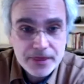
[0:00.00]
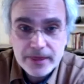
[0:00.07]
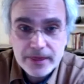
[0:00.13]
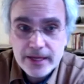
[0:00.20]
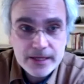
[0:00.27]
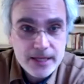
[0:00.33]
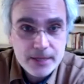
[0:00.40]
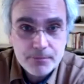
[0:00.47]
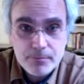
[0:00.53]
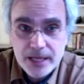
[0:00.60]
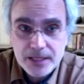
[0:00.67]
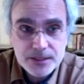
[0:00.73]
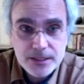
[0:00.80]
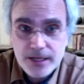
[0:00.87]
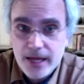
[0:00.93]
thing that
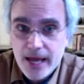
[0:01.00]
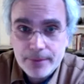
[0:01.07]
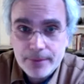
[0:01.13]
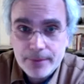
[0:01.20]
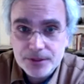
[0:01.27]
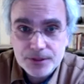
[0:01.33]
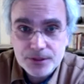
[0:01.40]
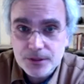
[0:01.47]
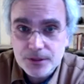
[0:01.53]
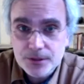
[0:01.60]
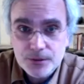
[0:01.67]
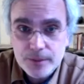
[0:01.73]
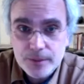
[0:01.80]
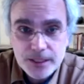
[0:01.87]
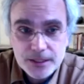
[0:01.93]
benzene happens to
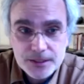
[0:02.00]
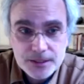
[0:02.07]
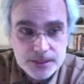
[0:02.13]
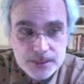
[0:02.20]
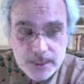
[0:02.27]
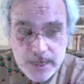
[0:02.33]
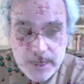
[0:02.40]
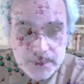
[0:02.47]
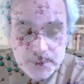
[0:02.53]
do because it's got